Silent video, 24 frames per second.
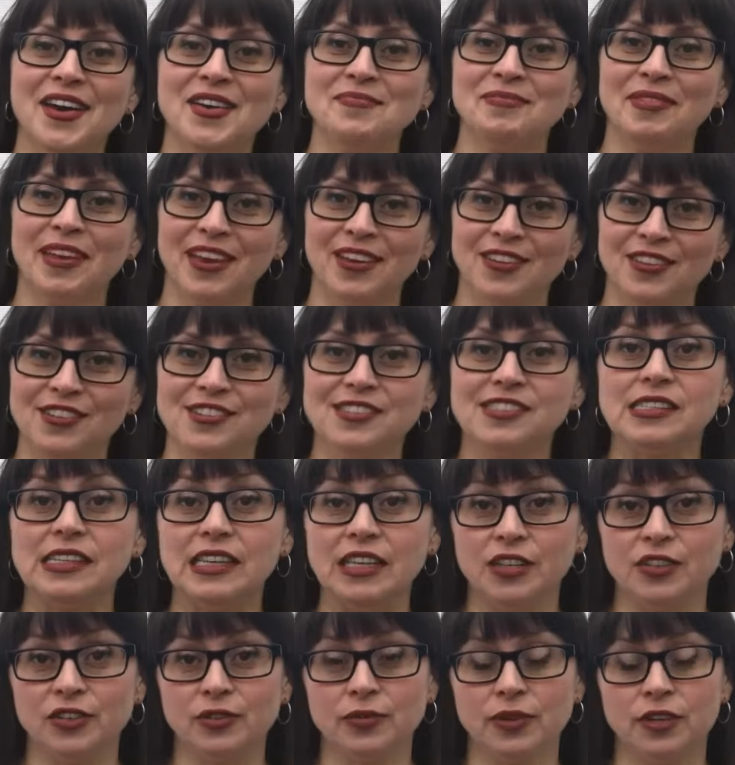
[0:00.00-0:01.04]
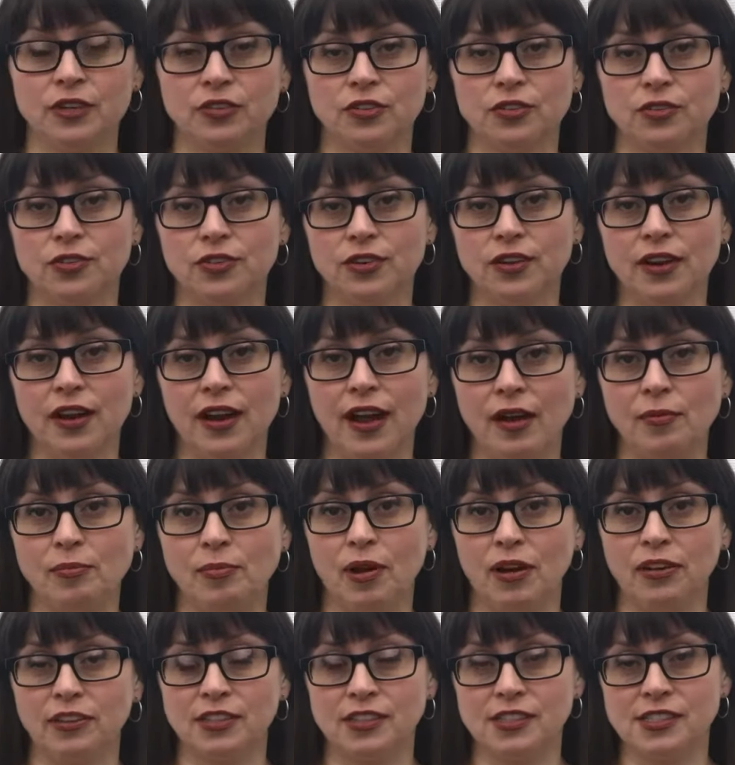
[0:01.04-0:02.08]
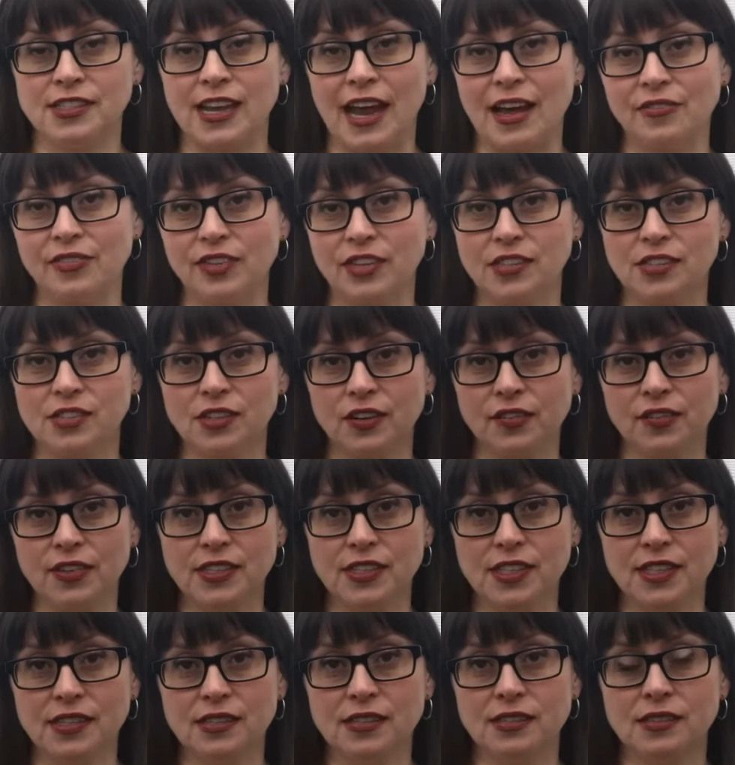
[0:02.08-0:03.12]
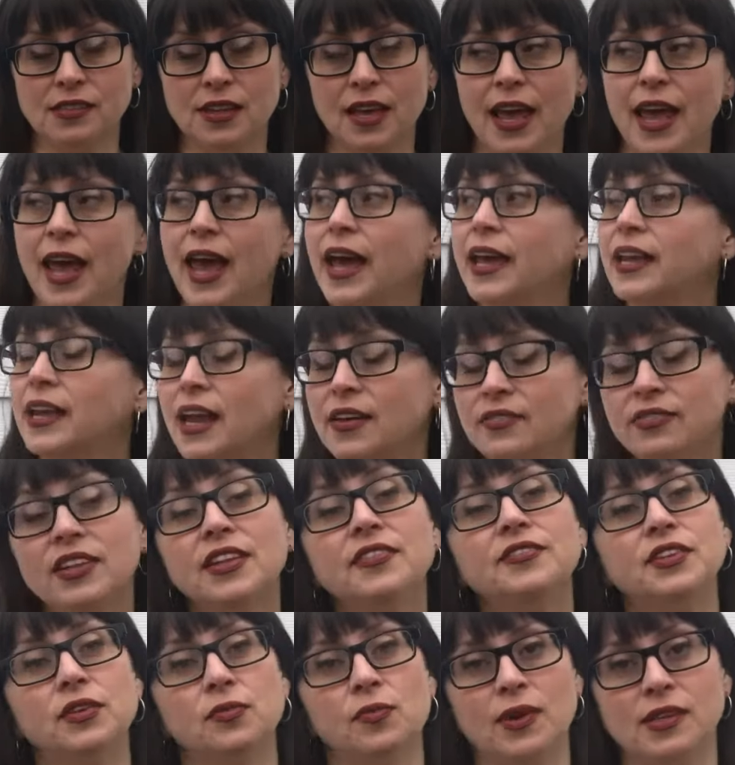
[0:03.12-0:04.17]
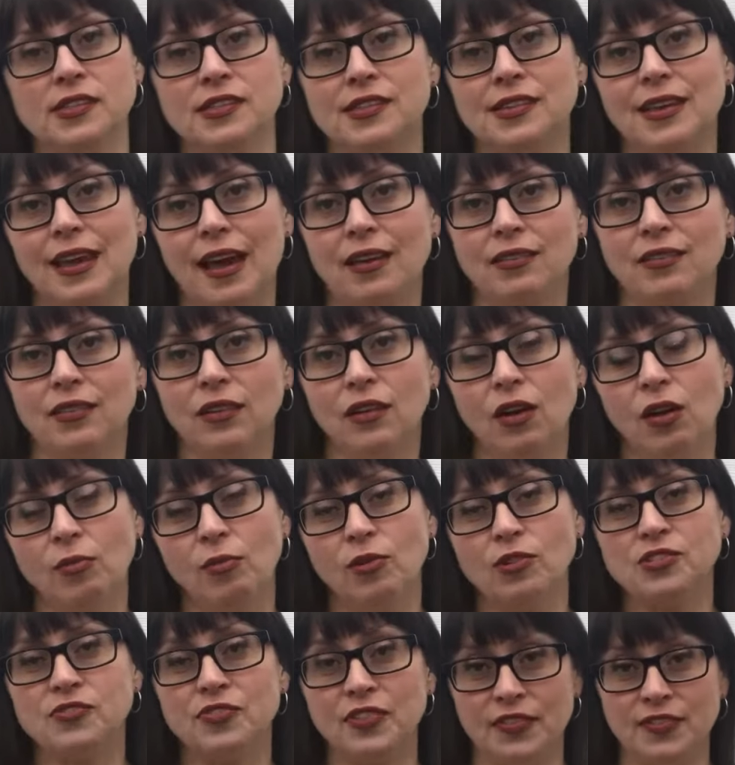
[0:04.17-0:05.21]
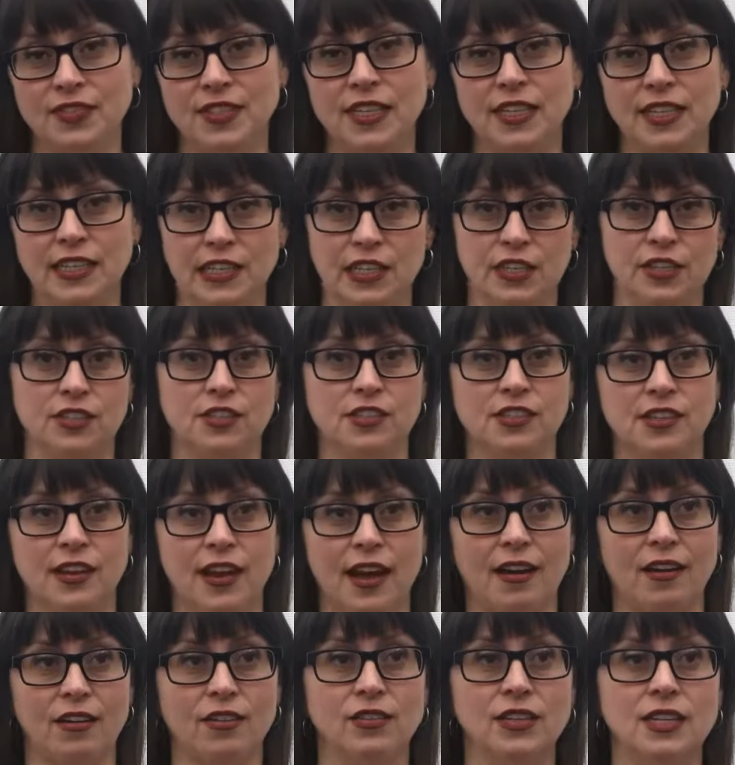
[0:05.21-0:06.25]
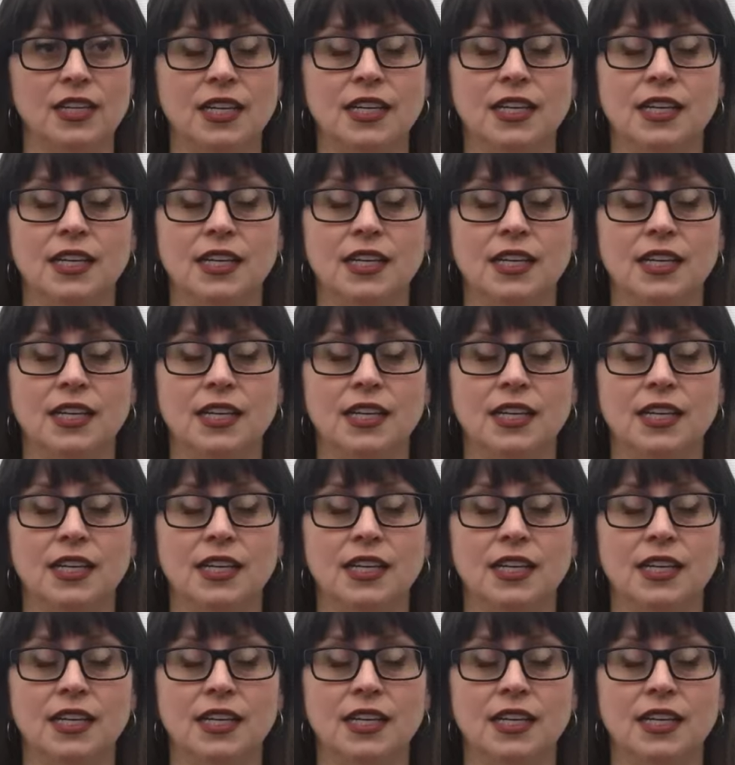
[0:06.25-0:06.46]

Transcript: I'm Gayle, Senior Recruiter at Parker Staffing Services, and I've lived in West Seattle almost 15 years now.